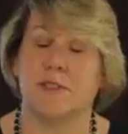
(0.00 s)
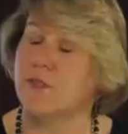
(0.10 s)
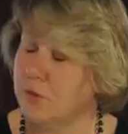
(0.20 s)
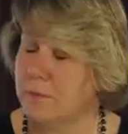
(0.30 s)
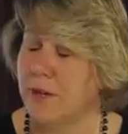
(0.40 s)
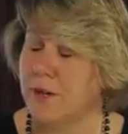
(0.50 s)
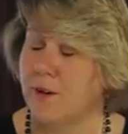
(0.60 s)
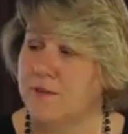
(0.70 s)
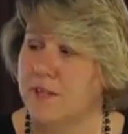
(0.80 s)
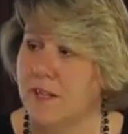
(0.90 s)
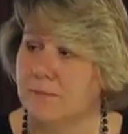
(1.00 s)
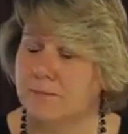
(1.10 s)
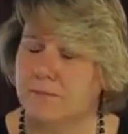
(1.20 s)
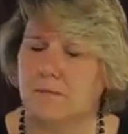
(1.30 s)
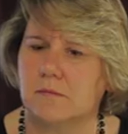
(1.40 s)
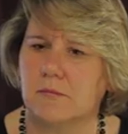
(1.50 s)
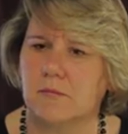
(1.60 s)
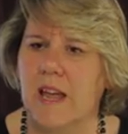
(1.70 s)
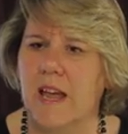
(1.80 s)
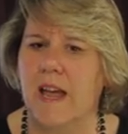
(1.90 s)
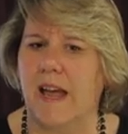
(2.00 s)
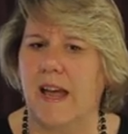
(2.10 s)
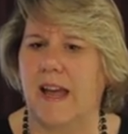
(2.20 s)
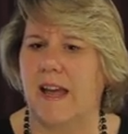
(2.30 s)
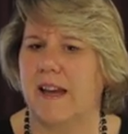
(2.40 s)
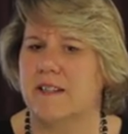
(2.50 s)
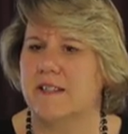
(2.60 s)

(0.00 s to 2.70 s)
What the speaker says: called Better Off Dead. And